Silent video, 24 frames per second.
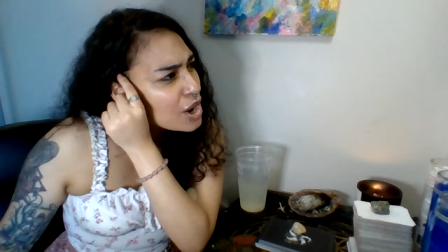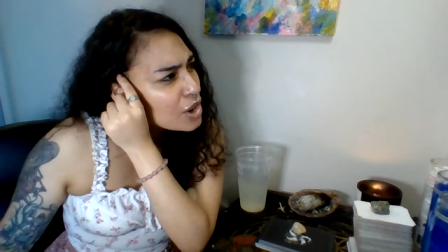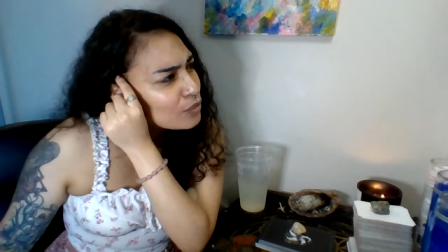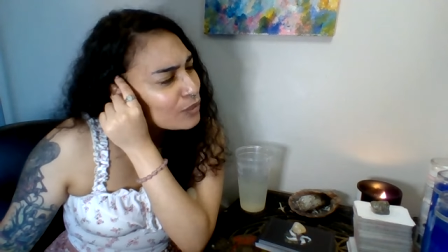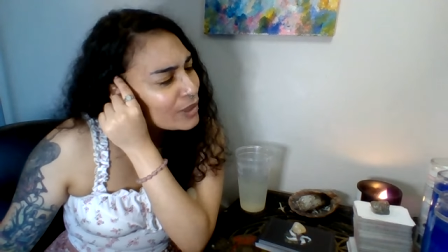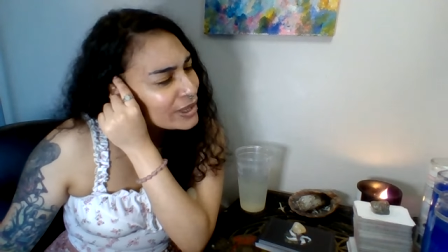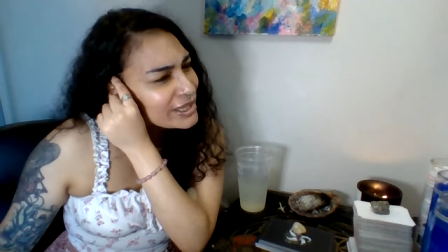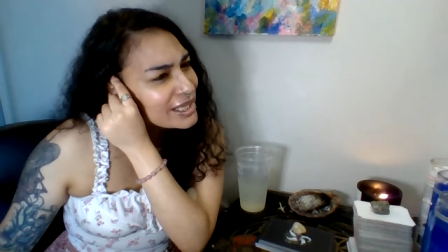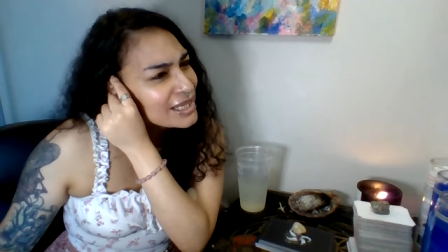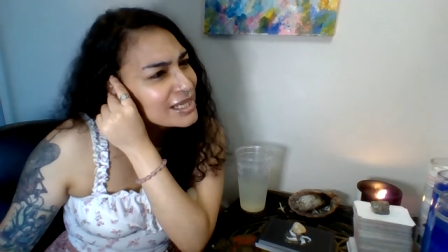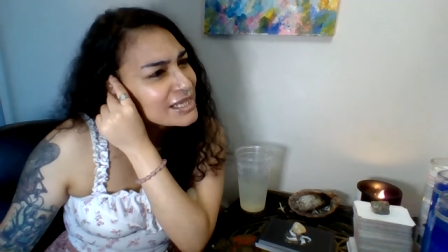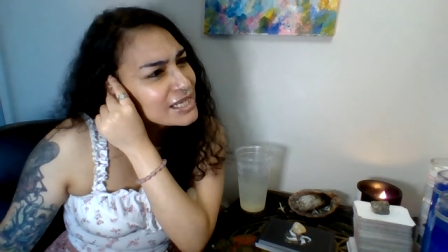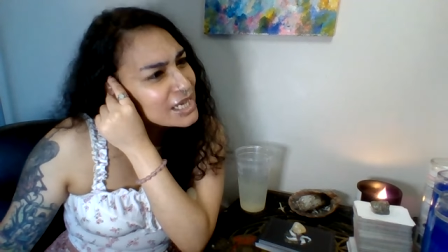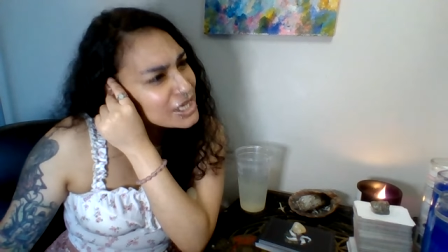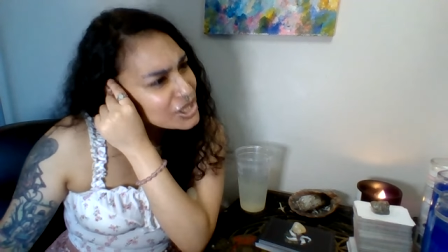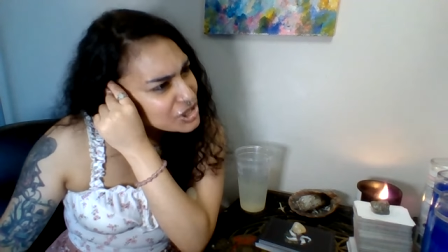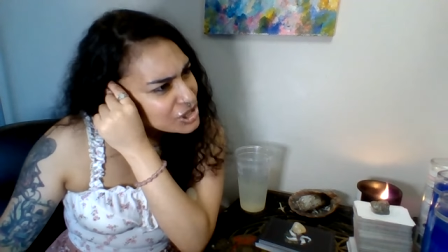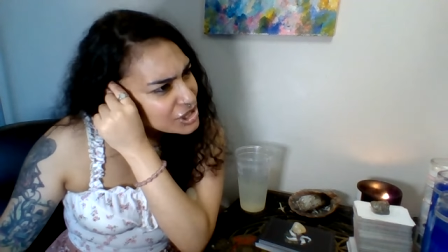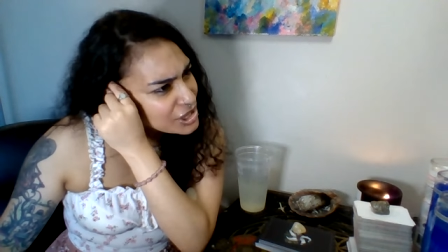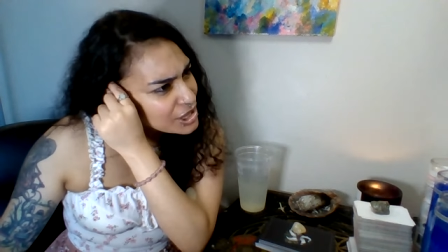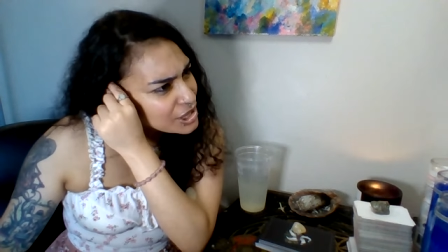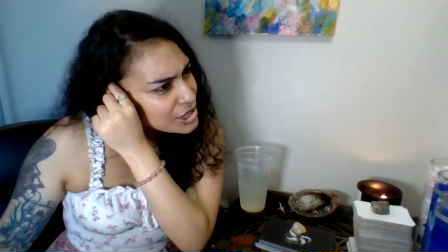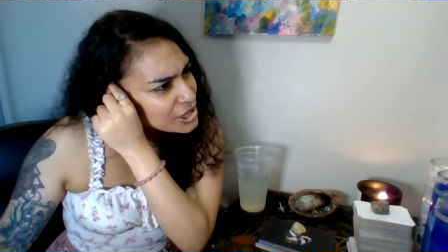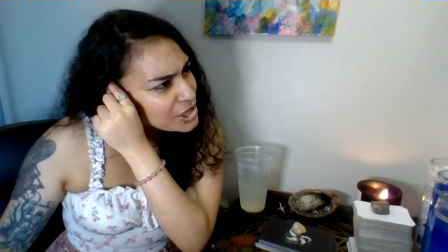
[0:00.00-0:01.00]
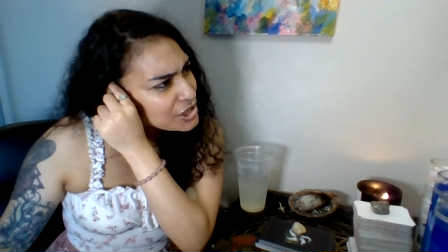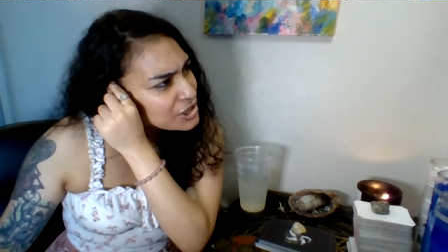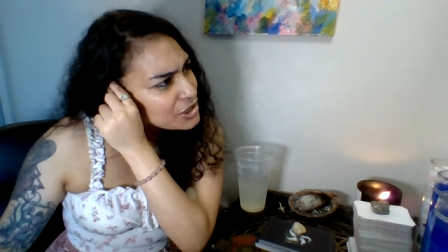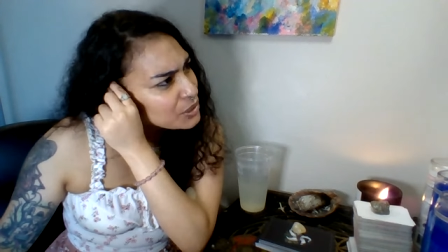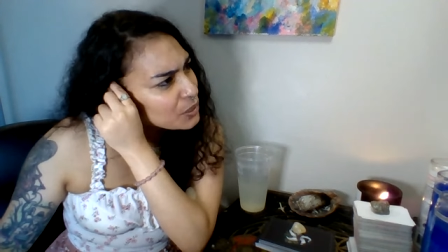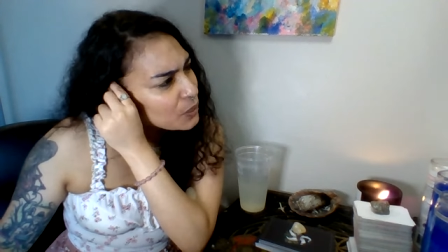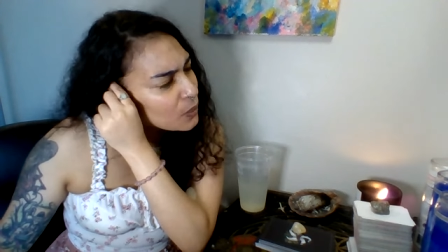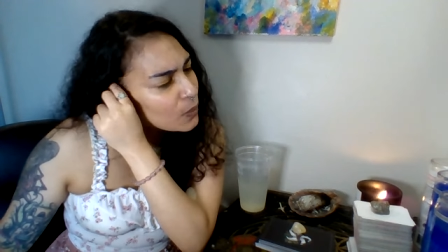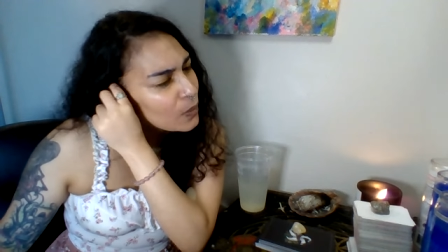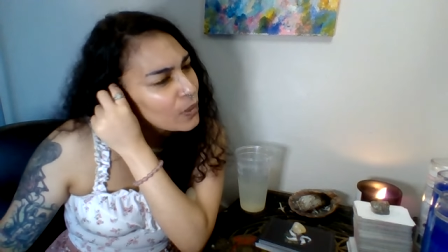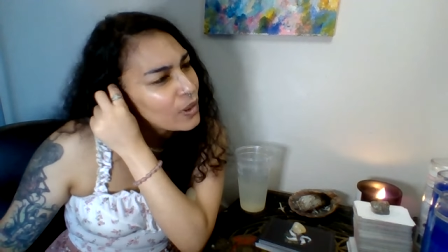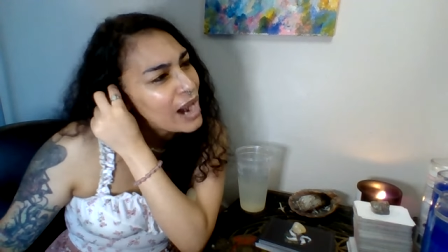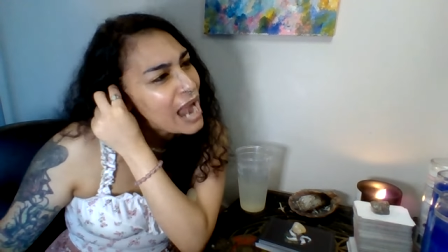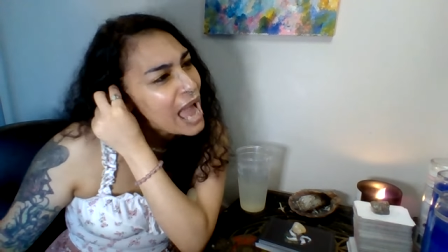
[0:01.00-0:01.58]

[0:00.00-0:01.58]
recognition or